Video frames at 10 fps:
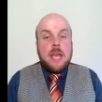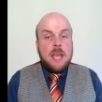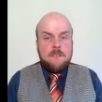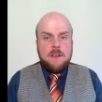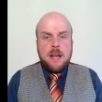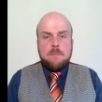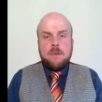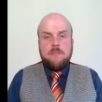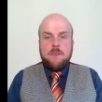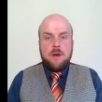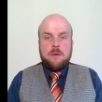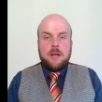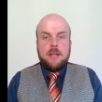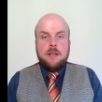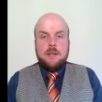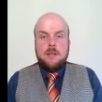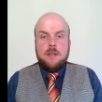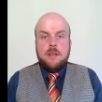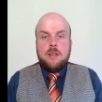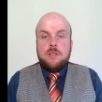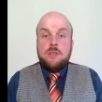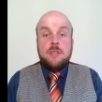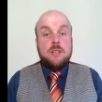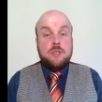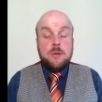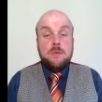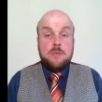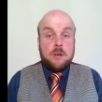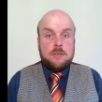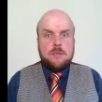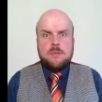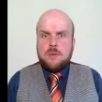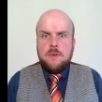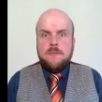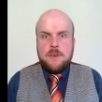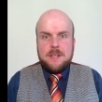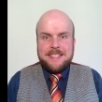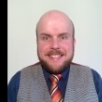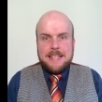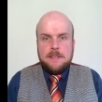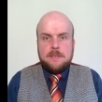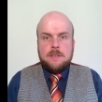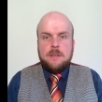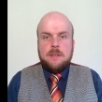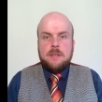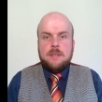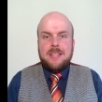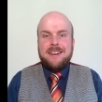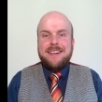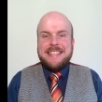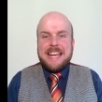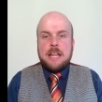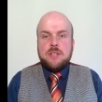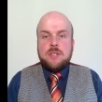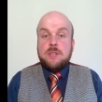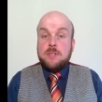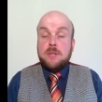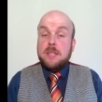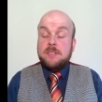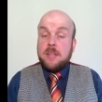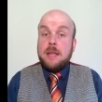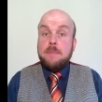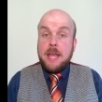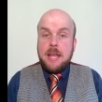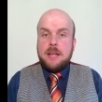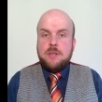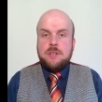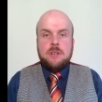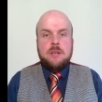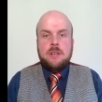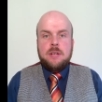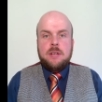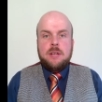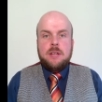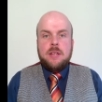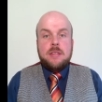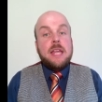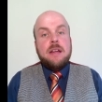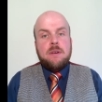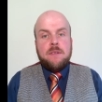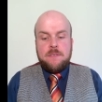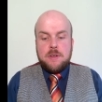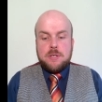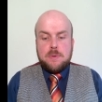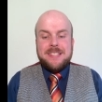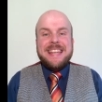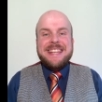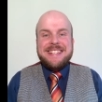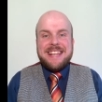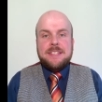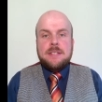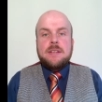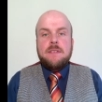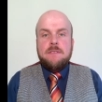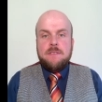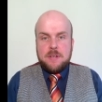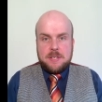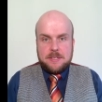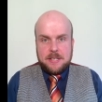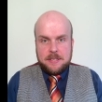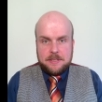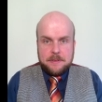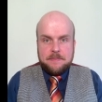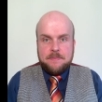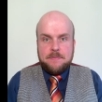If I'm referring to the two dots or two vertices that are attached to the same edge, they are referred to as adjacent vertices.